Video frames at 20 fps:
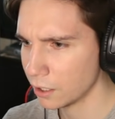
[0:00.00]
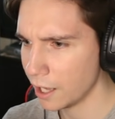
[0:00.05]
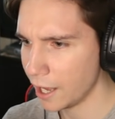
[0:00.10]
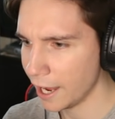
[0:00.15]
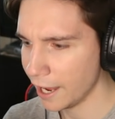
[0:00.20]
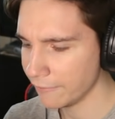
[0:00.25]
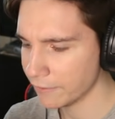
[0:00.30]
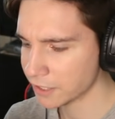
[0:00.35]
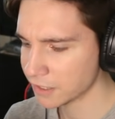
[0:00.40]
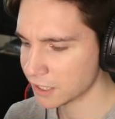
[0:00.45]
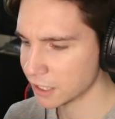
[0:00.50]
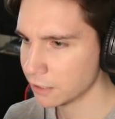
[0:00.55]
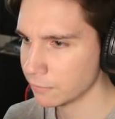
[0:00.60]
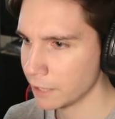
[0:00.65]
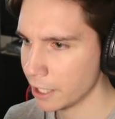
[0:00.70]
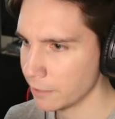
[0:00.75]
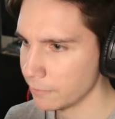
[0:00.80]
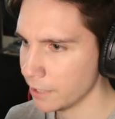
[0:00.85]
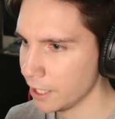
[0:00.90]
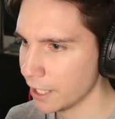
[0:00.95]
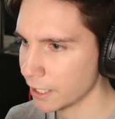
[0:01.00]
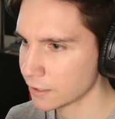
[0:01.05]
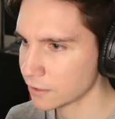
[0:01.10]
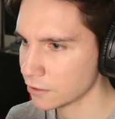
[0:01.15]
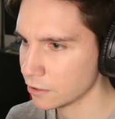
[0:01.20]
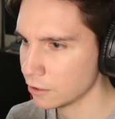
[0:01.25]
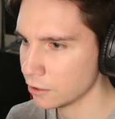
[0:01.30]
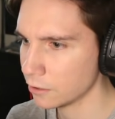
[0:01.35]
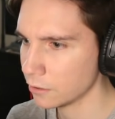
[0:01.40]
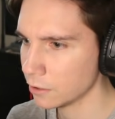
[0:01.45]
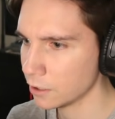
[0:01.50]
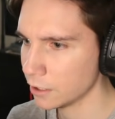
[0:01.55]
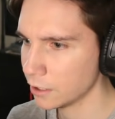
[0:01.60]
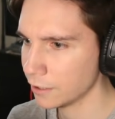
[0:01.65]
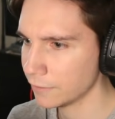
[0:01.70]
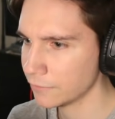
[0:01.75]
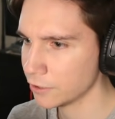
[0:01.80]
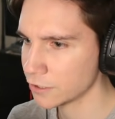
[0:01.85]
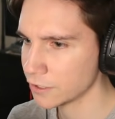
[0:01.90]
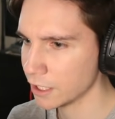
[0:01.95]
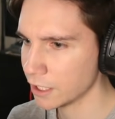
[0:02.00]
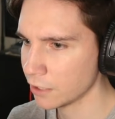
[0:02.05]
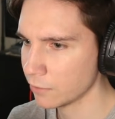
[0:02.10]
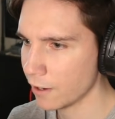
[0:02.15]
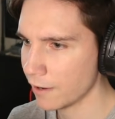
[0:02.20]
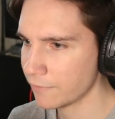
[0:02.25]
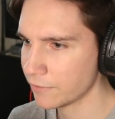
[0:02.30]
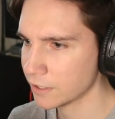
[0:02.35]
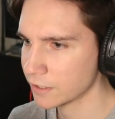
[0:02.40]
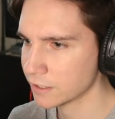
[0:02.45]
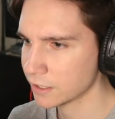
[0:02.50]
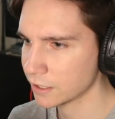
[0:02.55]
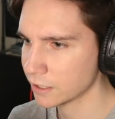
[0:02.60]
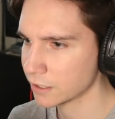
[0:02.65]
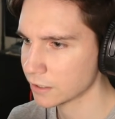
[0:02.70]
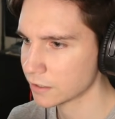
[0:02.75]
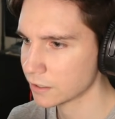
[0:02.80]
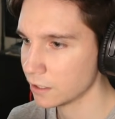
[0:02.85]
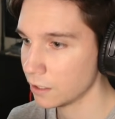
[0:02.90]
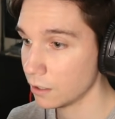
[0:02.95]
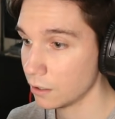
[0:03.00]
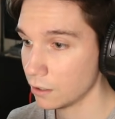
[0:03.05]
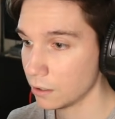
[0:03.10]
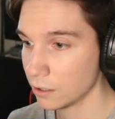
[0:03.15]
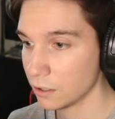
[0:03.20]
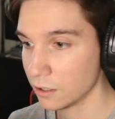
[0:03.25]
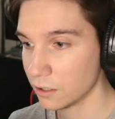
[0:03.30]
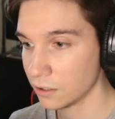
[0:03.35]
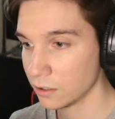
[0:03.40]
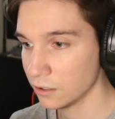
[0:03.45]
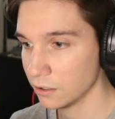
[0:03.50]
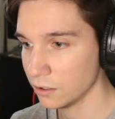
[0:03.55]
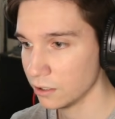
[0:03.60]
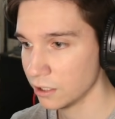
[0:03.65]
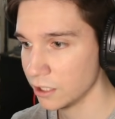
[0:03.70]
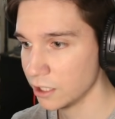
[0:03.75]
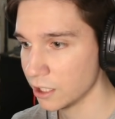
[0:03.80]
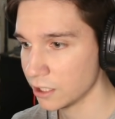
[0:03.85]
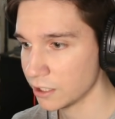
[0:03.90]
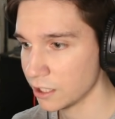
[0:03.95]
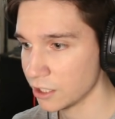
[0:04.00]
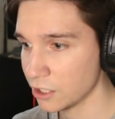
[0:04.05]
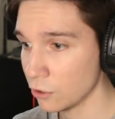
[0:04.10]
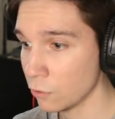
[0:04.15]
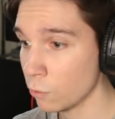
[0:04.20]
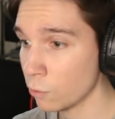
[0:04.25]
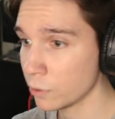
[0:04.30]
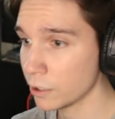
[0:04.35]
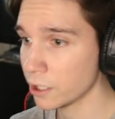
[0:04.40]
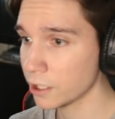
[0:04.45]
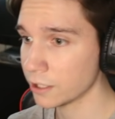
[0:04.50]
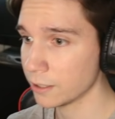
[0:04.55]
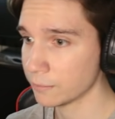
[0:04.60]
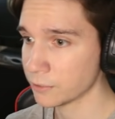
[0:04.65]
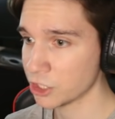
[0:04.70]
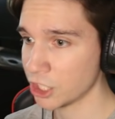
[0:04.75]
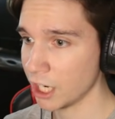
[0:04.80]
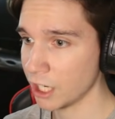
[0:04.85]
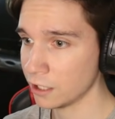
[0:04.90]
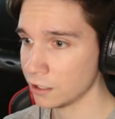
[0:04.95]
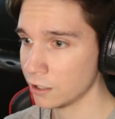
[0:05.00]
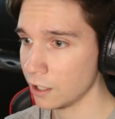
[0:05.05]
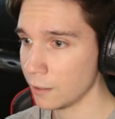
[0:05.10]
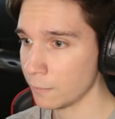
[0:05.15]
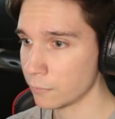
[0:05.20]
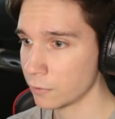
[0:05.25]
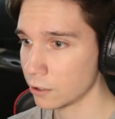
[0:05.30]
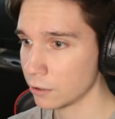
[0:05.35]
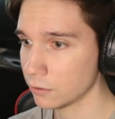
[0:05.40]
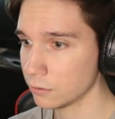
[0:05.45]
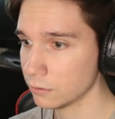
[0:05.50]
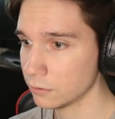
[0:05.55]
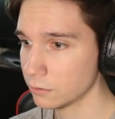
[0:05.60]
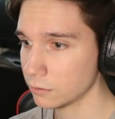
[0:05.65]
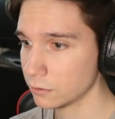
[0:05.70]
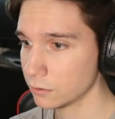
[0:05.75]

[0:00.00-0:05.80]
I haven't seen Mad Max, so if there's any references, he got that. Well, he got them chained up, bro.